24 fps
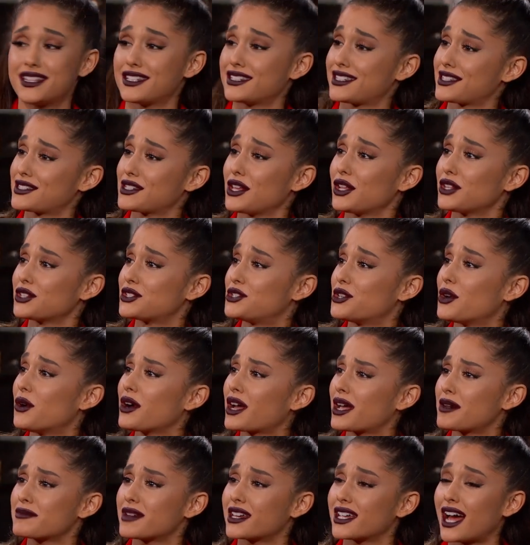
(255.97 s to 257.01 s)
This is all a
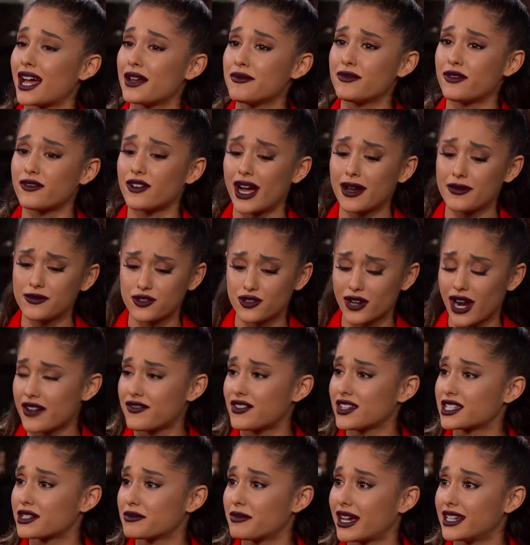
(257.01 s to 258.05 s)
joke. I'm
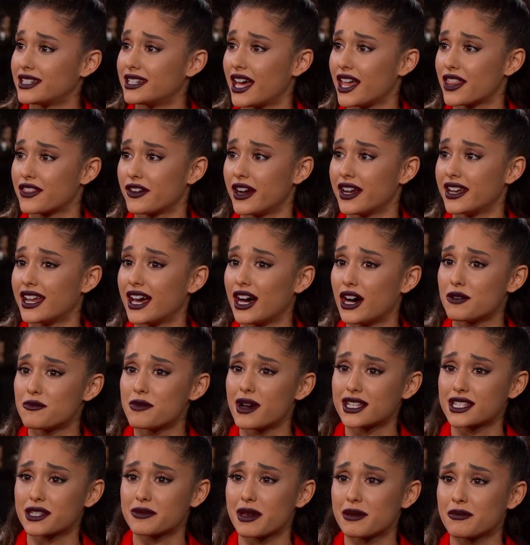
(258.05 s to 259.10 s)
driving to my death right now. I'm
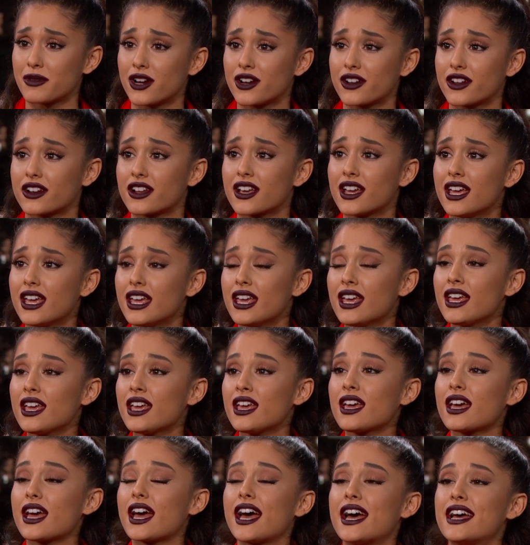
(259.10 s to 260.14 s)
about to be murdered.
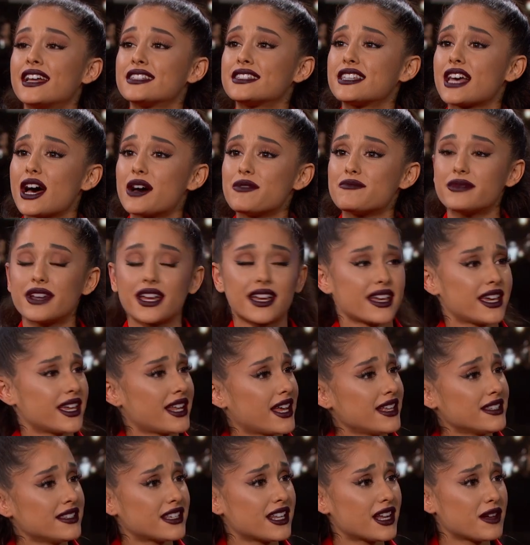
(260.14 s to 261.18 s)
And it
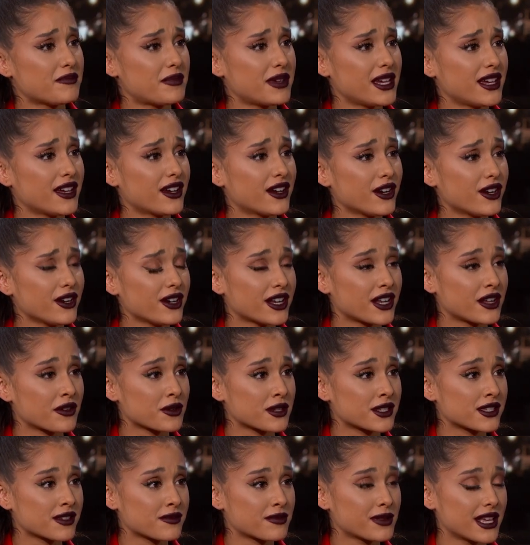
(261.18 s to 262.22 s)
ended up being her, and it
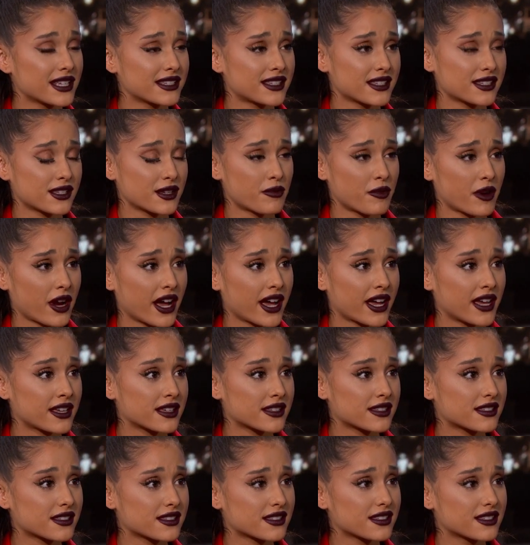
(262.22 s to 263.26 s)
was a pleasant surprise.